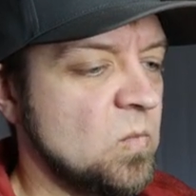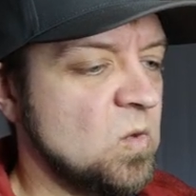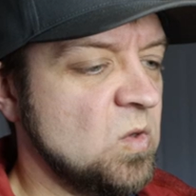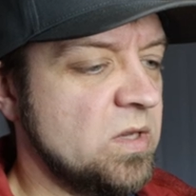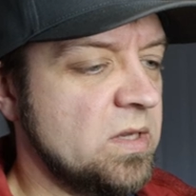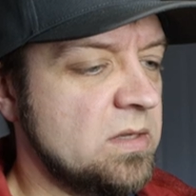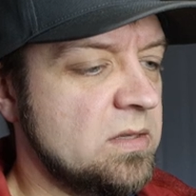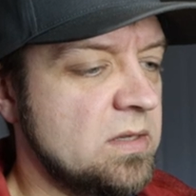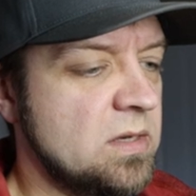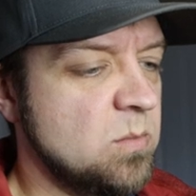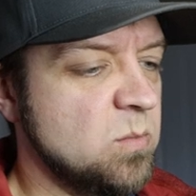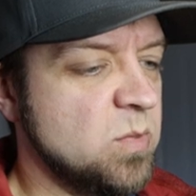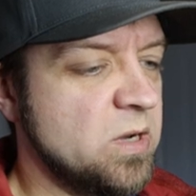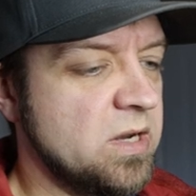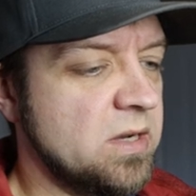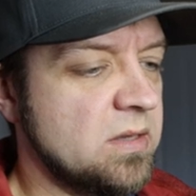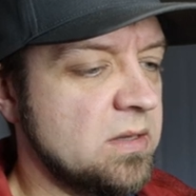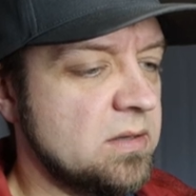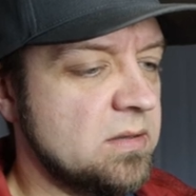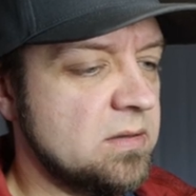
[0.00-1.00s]
let's
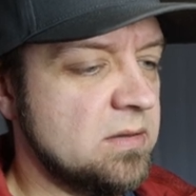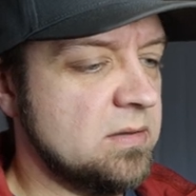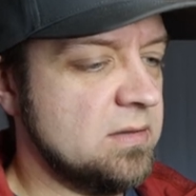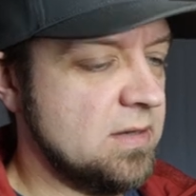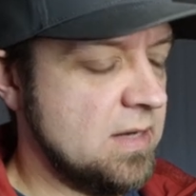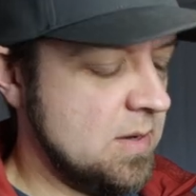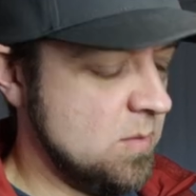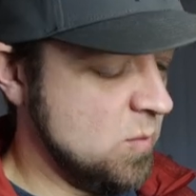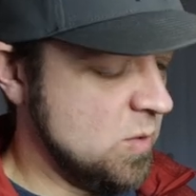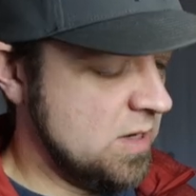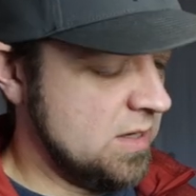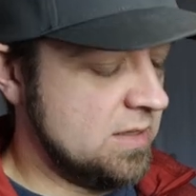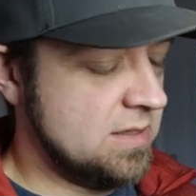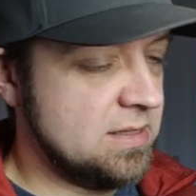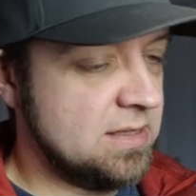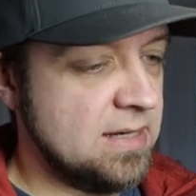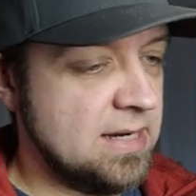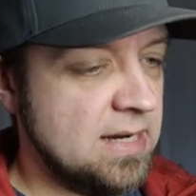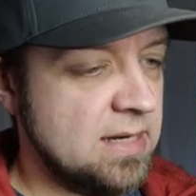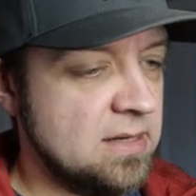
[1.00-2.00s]
debug this the same way.
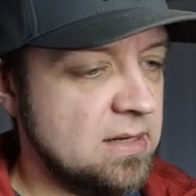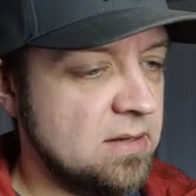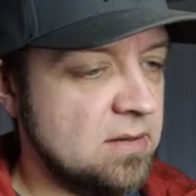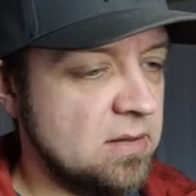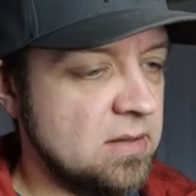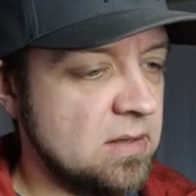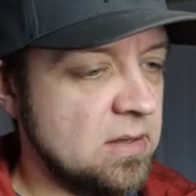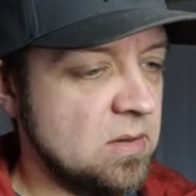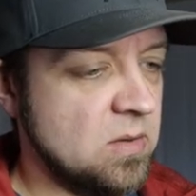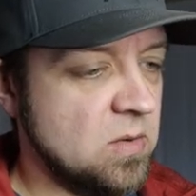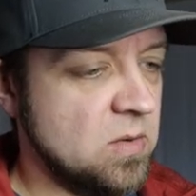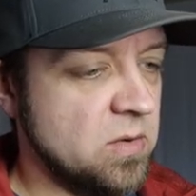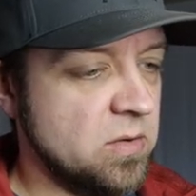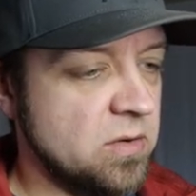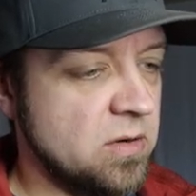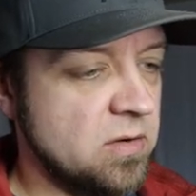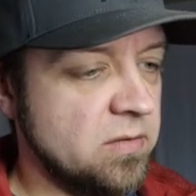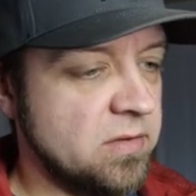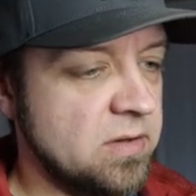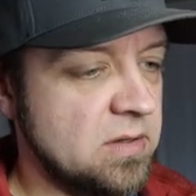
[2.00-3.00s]
Technically, the
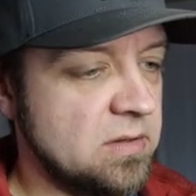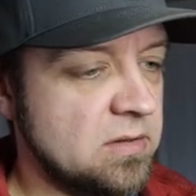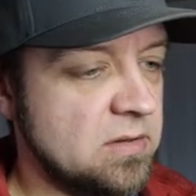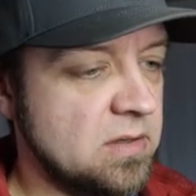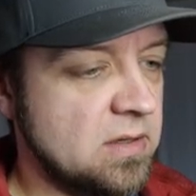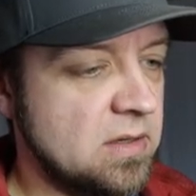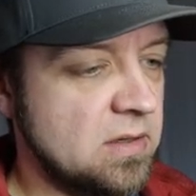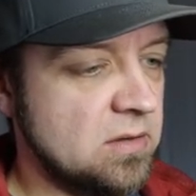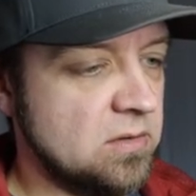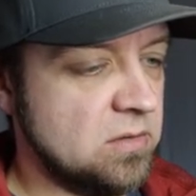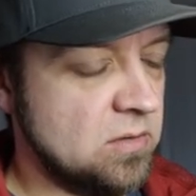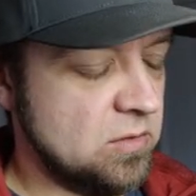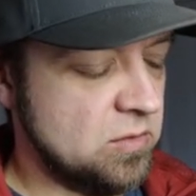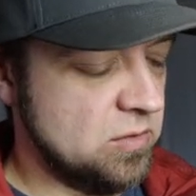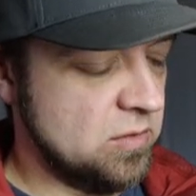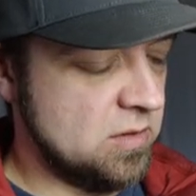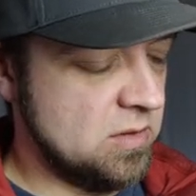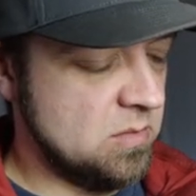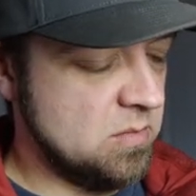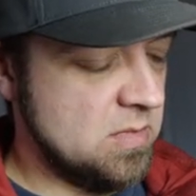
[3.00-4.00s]
order of these things
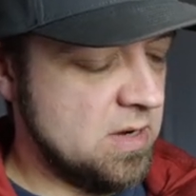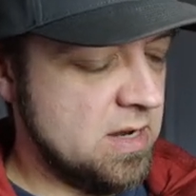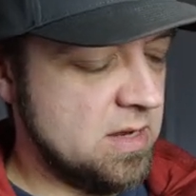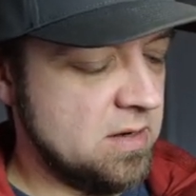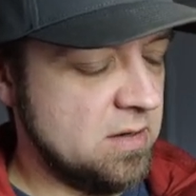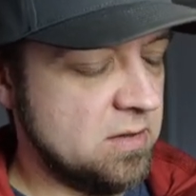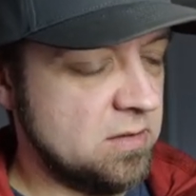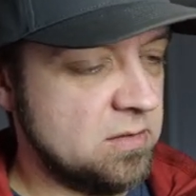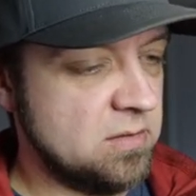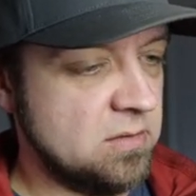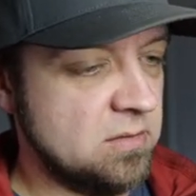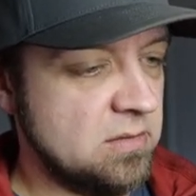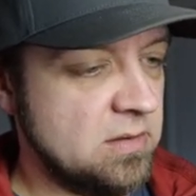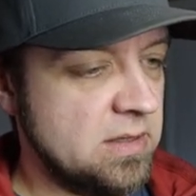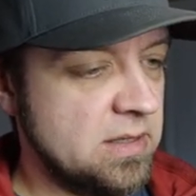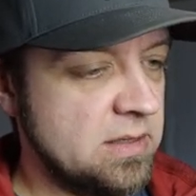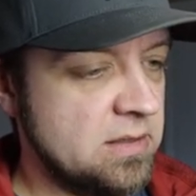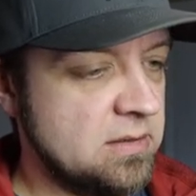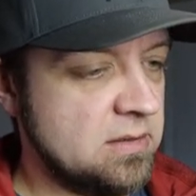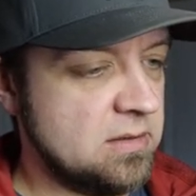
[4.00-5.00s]
shouldn't matter. So
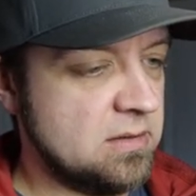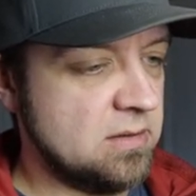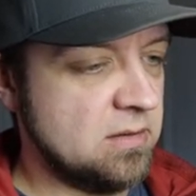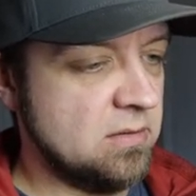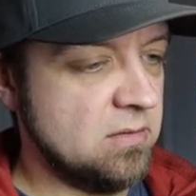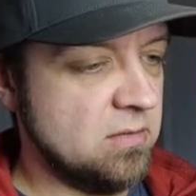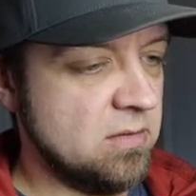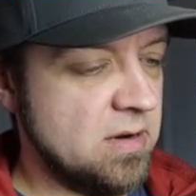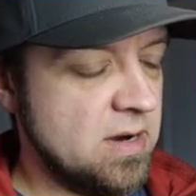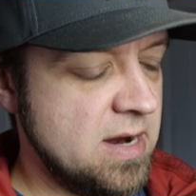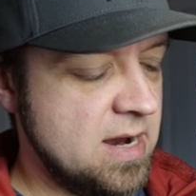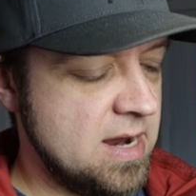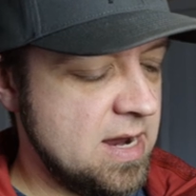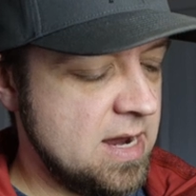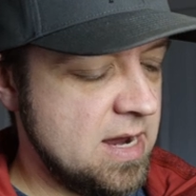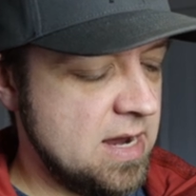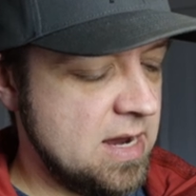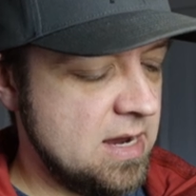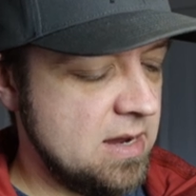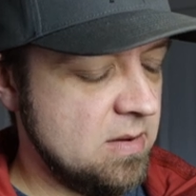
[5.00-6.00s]
let's
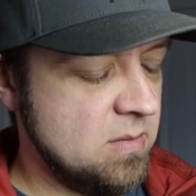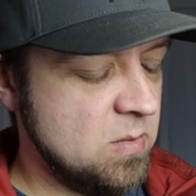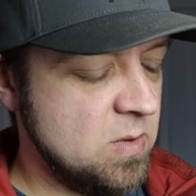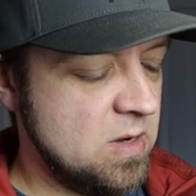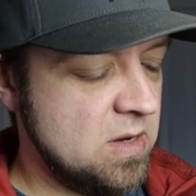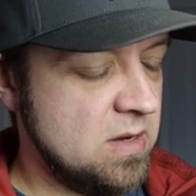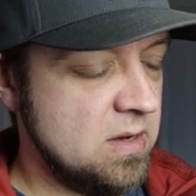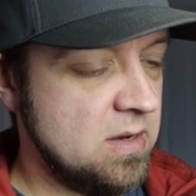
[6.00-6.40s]
grab